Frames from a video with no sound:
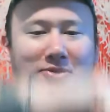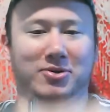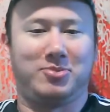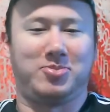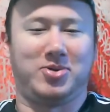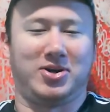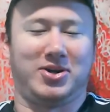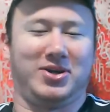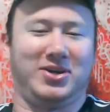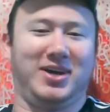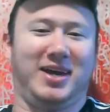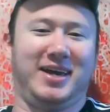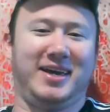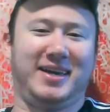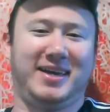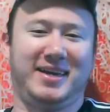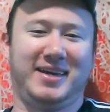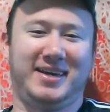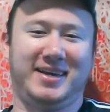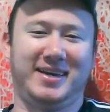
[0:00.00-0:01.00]
everybody.
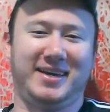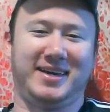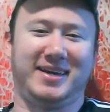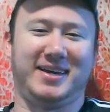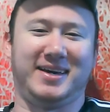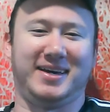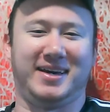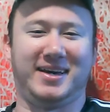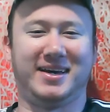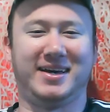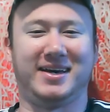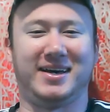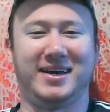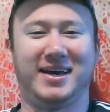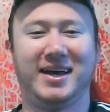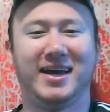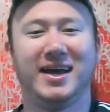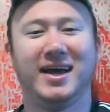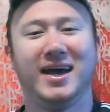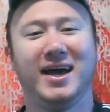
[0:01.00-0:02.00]

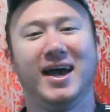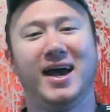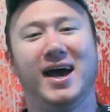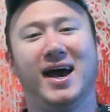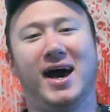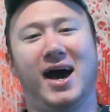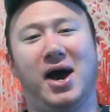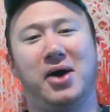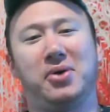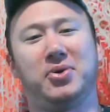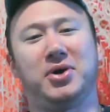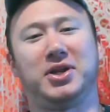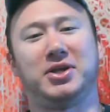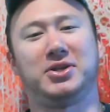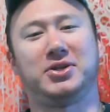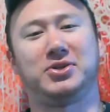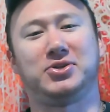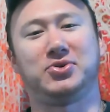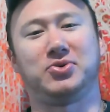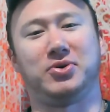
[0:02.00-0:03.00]
I
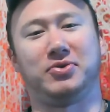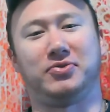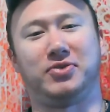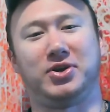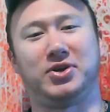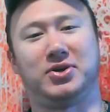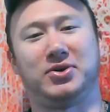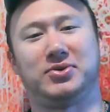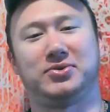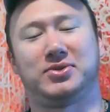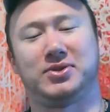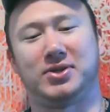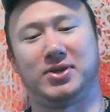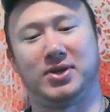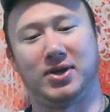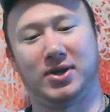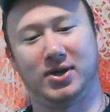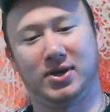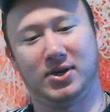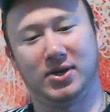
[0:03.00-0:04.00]
wanted to do a video
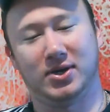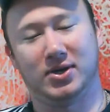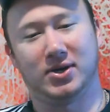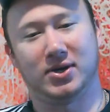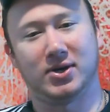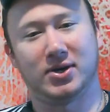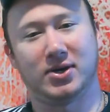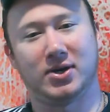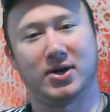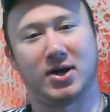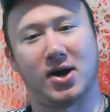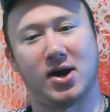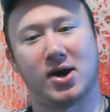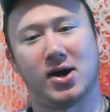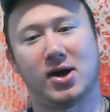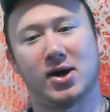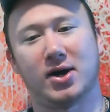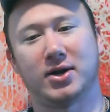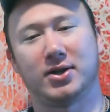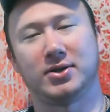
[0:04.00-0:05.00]
today
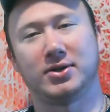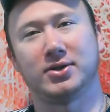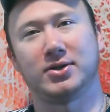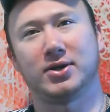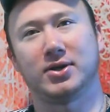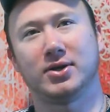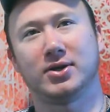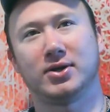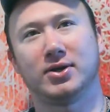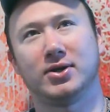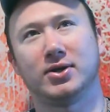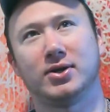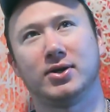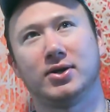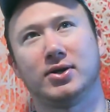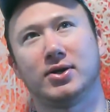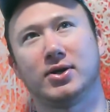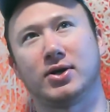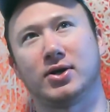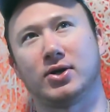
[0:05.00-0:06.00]
on
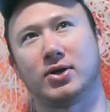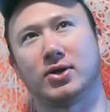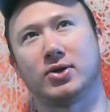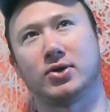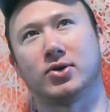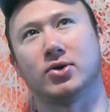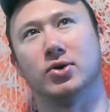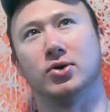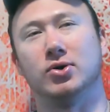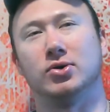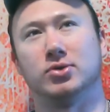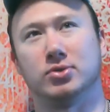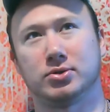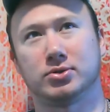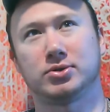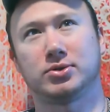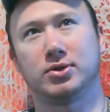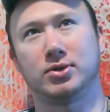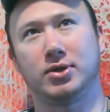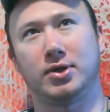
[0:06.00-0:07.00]

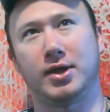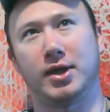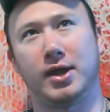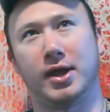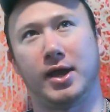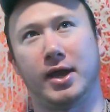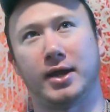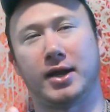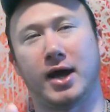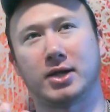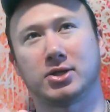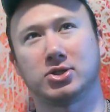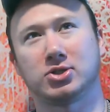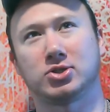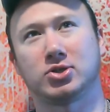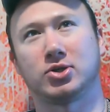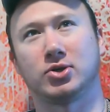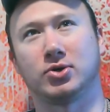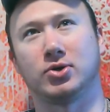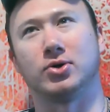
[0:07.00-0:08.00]
goals, and not
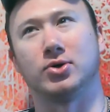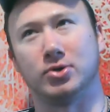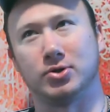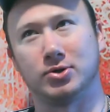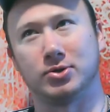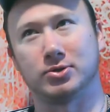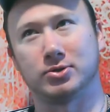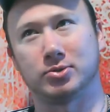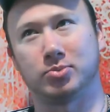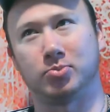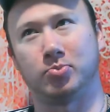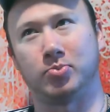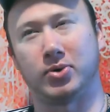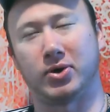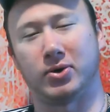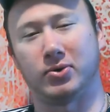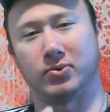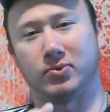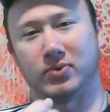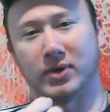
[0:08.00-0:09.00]
just goals,
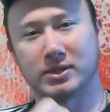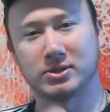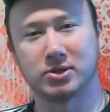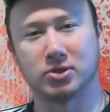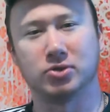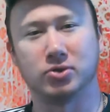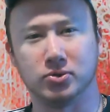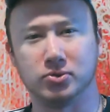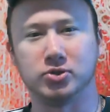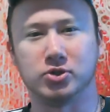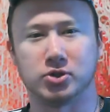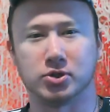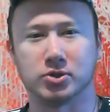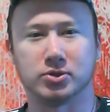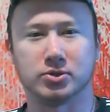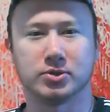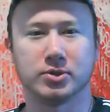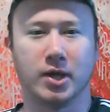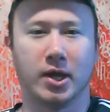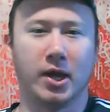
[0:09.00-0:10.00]
but
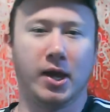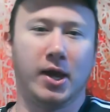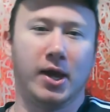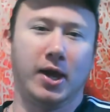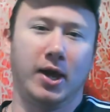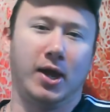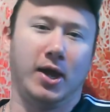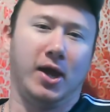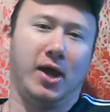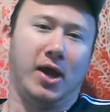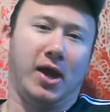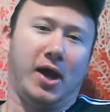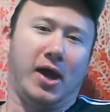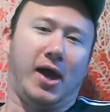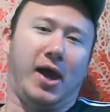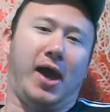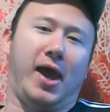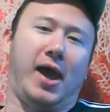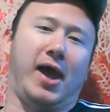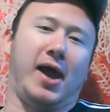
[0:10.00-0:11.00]
resolutions.
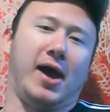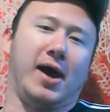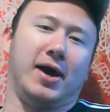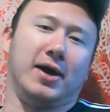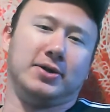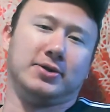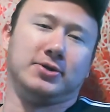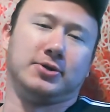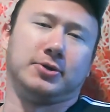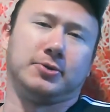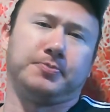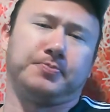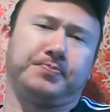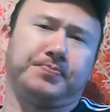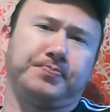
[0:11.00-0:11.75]
And